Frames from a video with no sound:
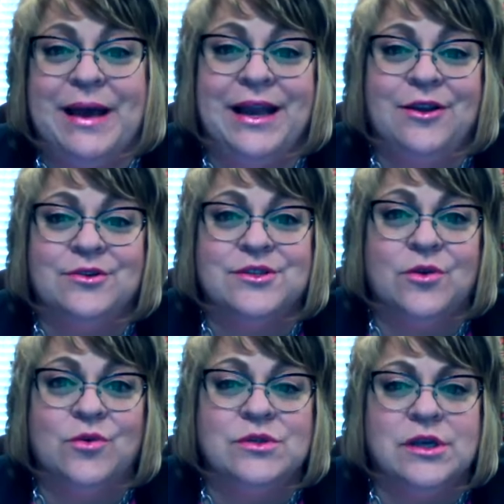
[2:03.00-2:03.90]
back in our
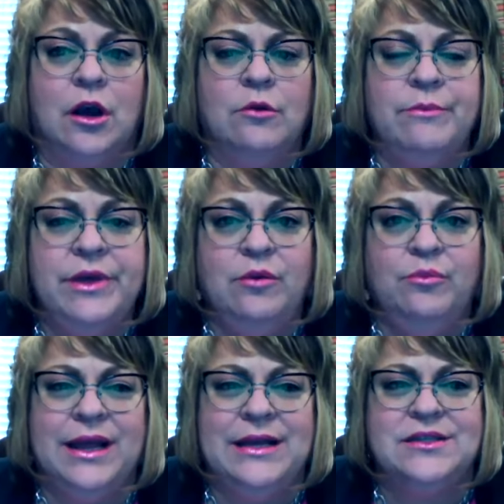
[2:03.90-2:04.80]
schools, our meal
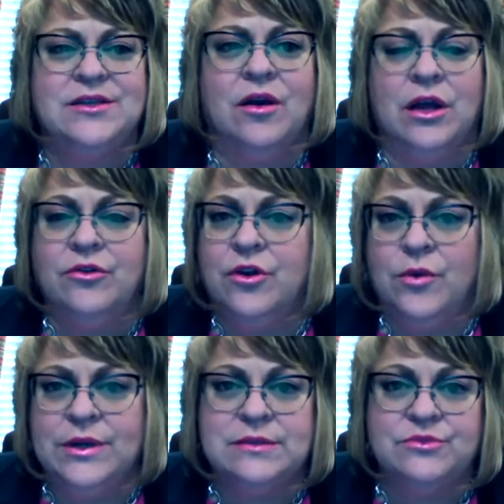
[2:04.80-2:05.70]
plans are
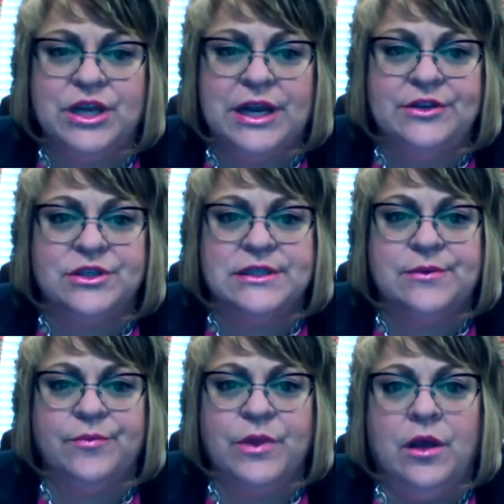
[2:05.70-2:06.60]
undergoing some changes